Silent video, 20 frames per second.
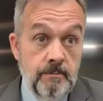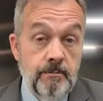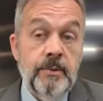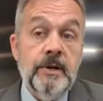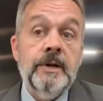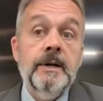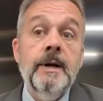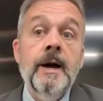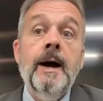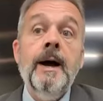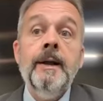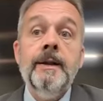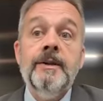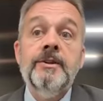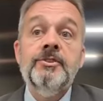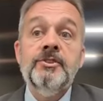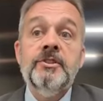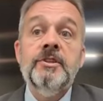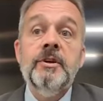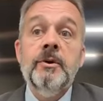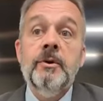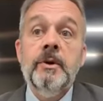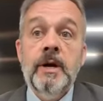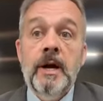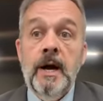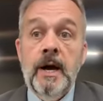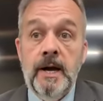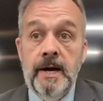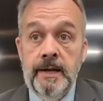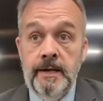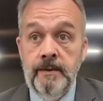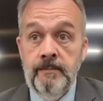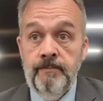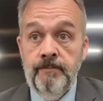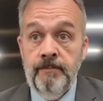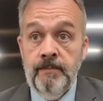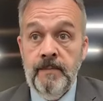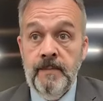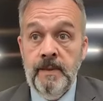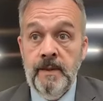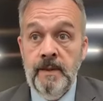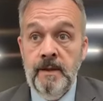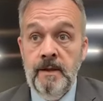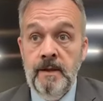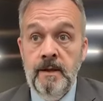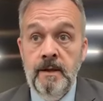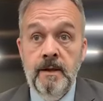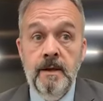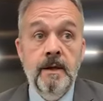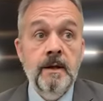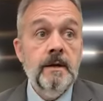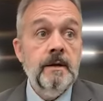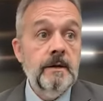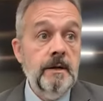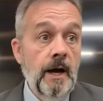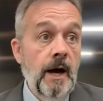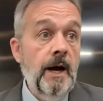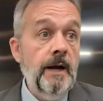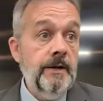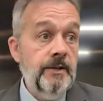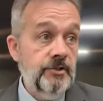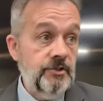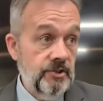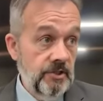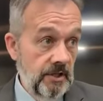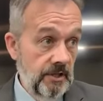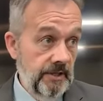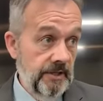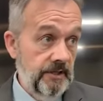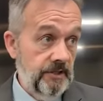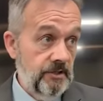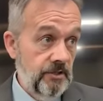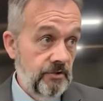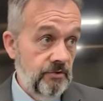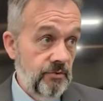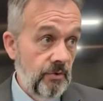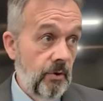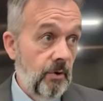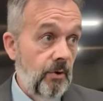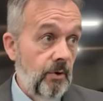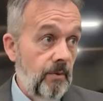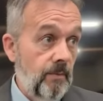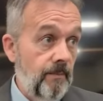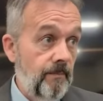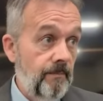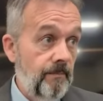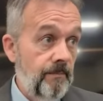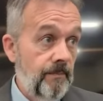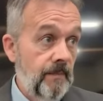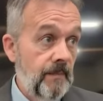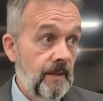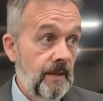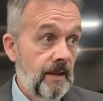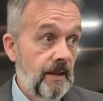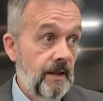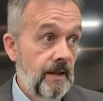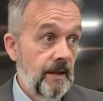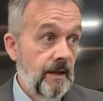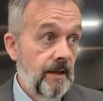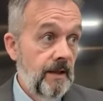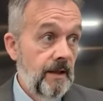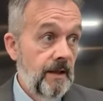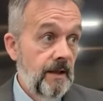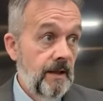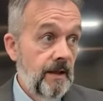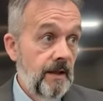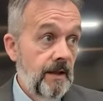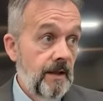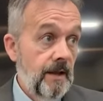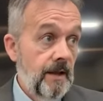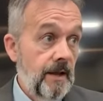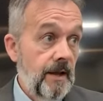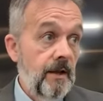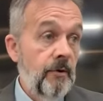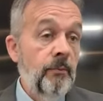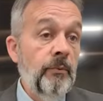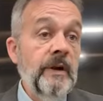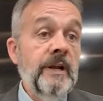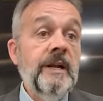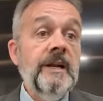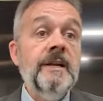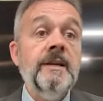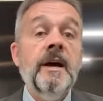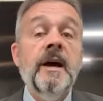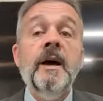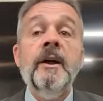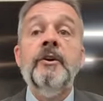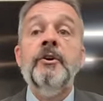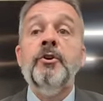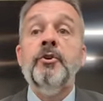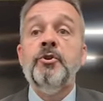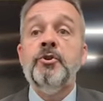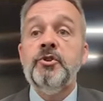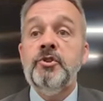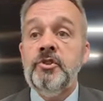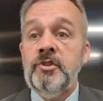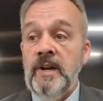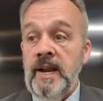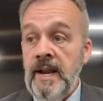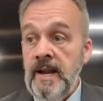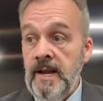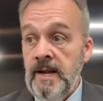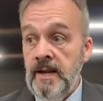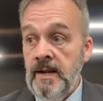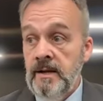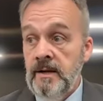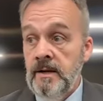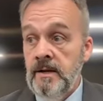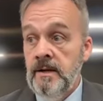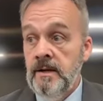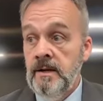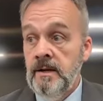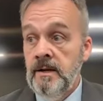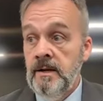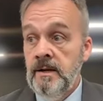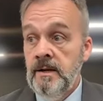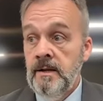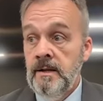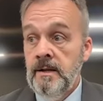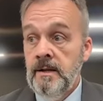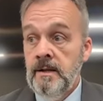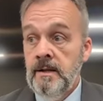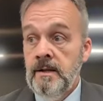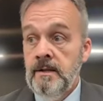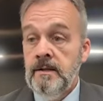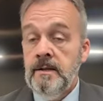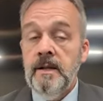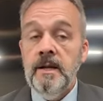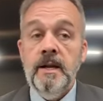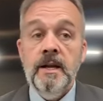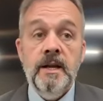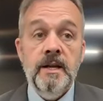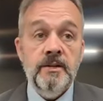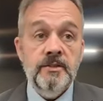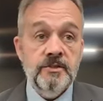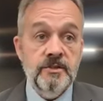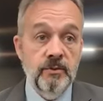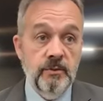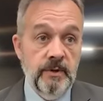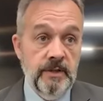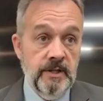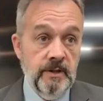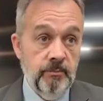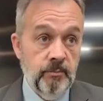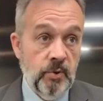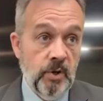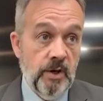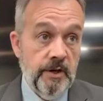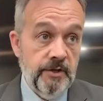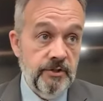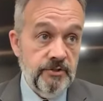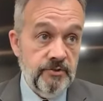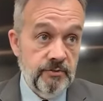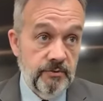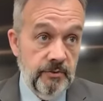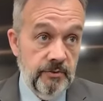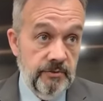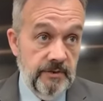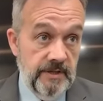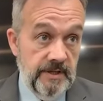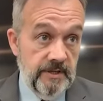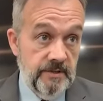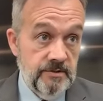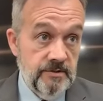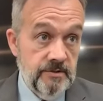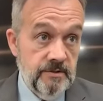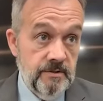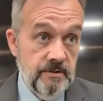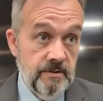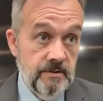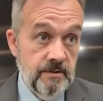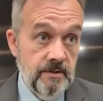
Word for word: But God is still God. God is still in control. And we need to understand that He's the one that brought us through this.